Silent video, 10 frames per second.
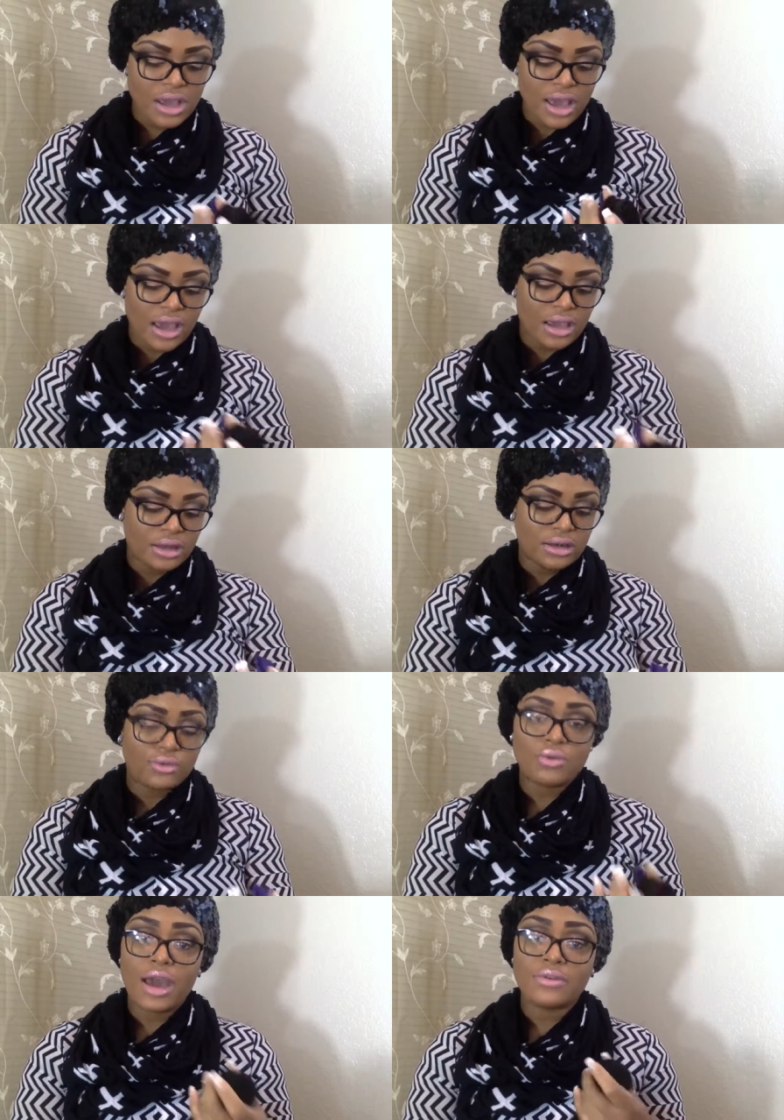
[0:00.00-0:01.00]
And
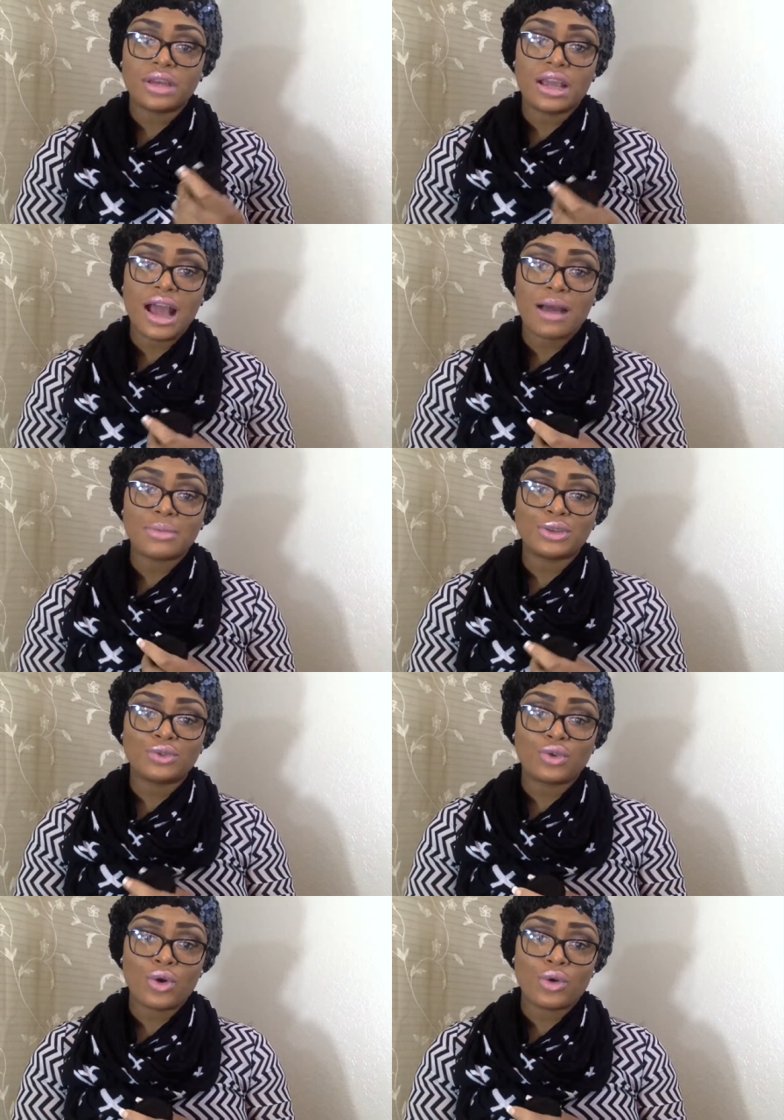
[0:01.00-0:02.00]
if you have any comments
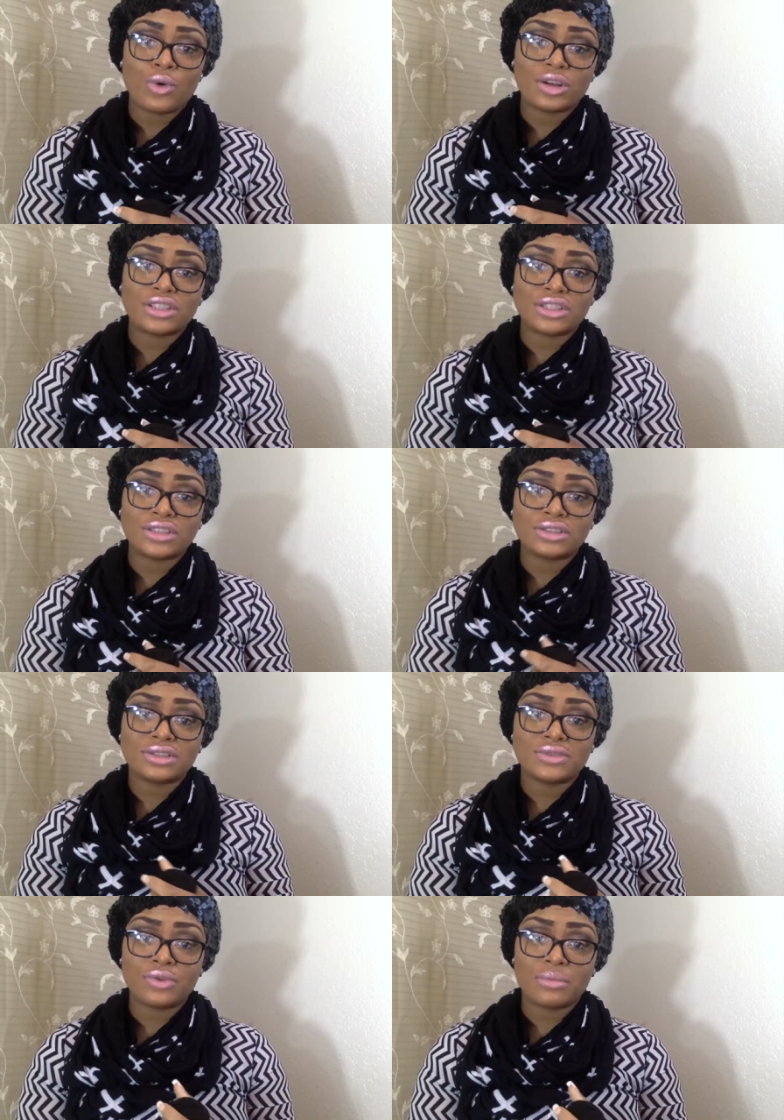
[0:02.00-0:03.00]
or
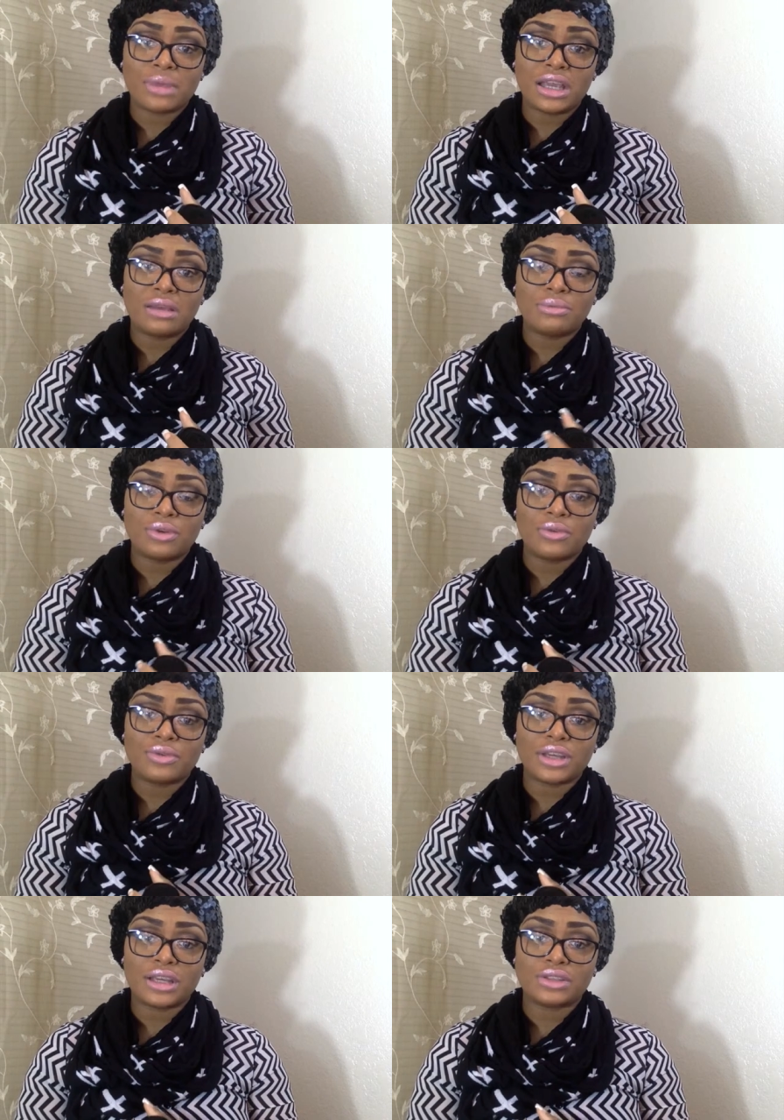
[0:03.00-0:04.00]
questions for me, don't
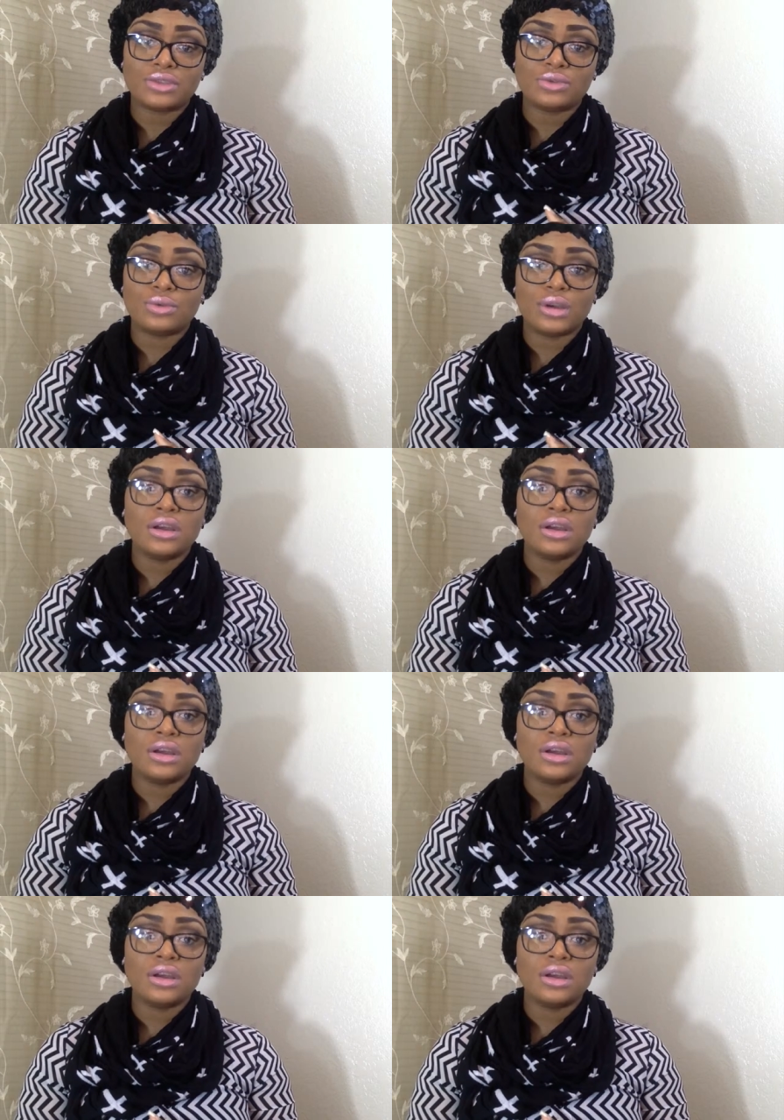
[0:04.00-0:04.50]
forget to